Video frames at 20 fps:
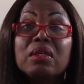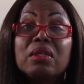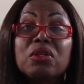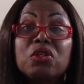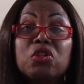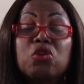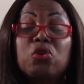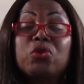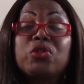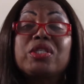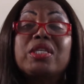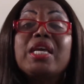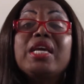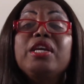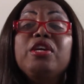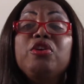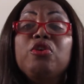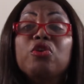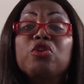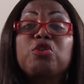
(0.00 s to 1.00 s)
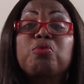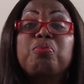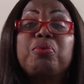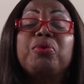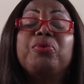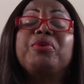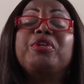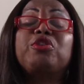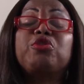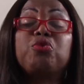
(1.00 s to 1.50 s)
sustain your
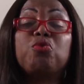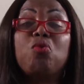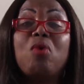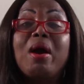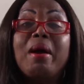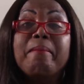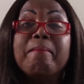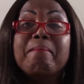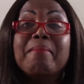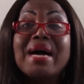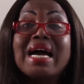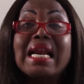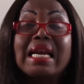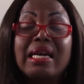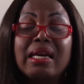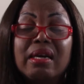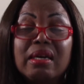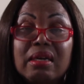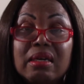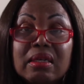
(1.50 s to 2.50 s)
spiritual man.